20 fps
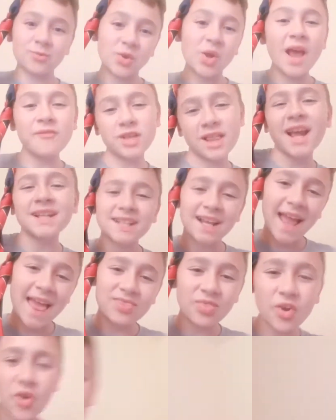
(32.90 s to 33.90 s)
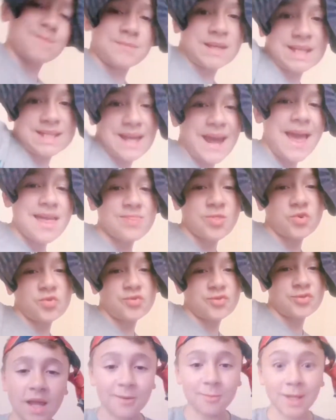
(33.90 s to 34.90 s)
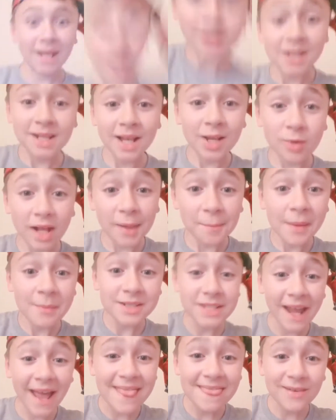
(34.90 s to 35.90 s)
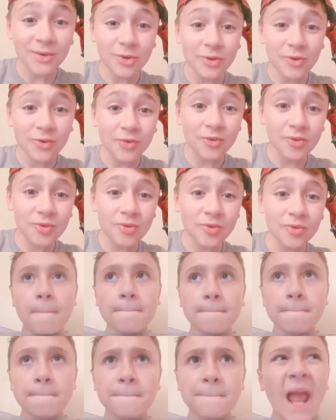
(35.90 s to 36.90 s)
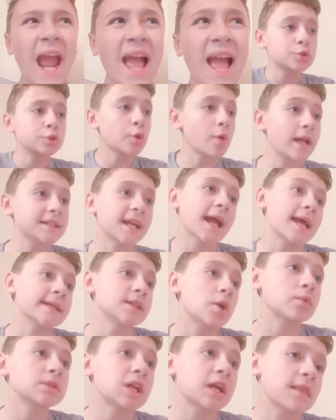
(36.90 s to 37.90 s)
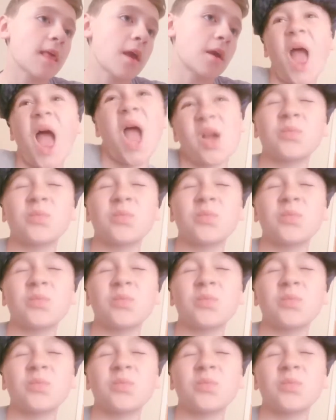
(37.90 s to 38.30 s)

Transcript: everything together. Yeah, we pee together. Okay. And we kill people together. Uh, how do you guys know each other? Oh, we're